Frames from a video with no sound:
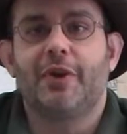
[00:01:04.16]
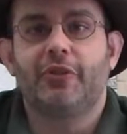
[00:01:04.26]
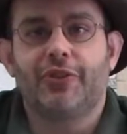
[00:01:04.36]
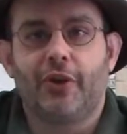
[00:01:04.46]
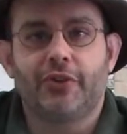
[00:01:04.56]

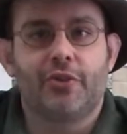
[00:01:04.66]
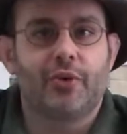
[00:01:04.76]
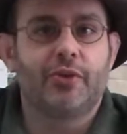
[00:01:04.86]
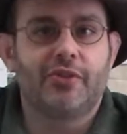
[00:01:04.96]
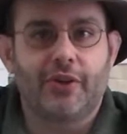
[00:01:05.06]
melt salt and
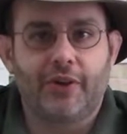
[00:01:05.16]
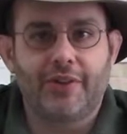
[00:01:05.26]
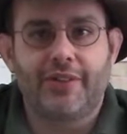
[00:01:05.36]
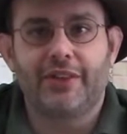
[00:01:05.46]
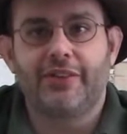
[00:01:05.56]
road
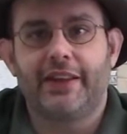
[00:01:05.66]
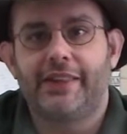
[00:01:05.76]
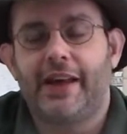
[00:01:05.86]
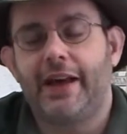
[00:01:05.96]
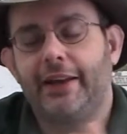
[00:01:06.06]
salt and things
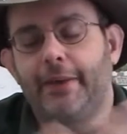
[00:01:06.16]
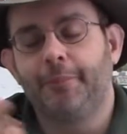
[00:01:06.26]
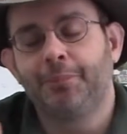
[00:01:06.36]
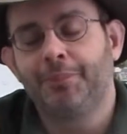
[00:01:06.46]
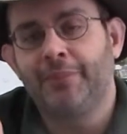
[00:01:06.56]
like that, and